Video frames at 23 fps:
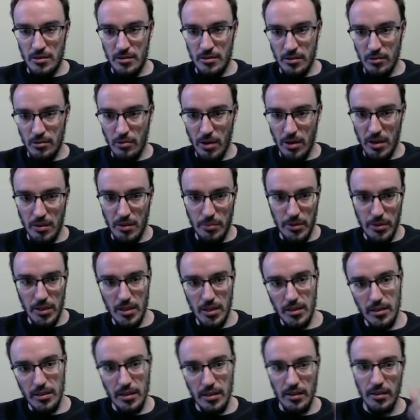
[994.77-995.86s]
quite a
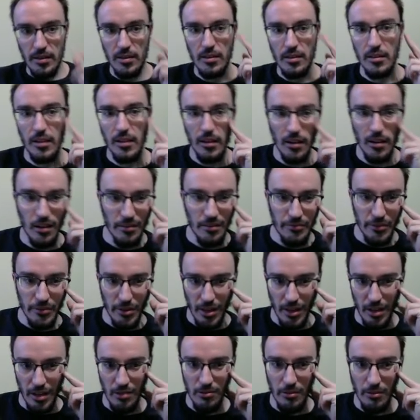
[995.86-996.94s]
bit. Thank God for the
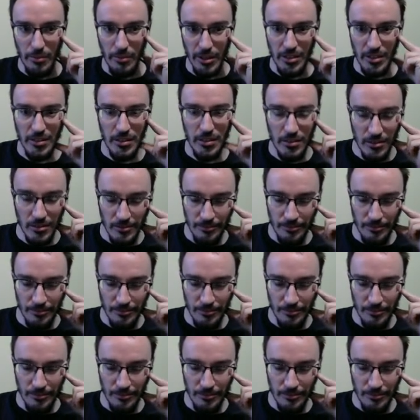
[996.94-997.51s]
increment.